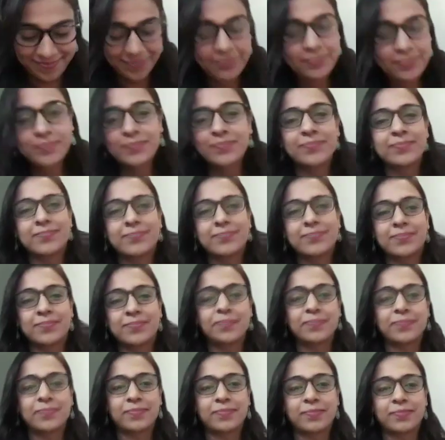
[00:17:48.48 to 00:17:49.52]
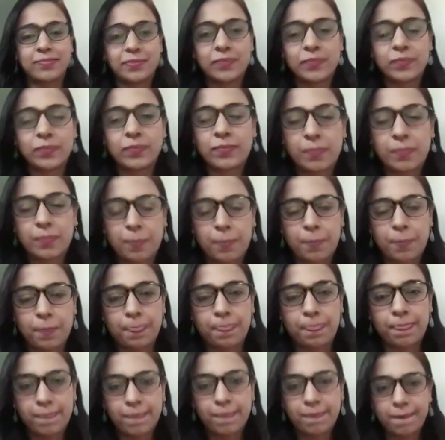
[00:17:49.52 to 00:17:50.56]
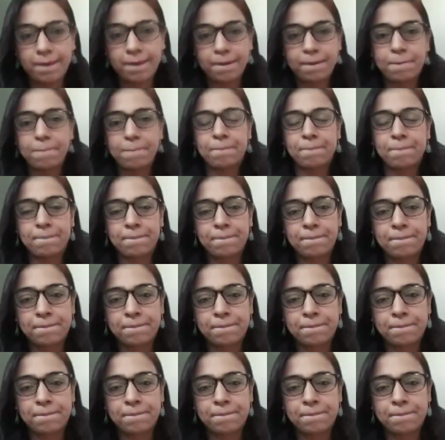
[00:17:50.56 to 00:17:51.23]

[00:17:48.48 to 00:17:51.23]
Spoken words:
misconceptions of older generations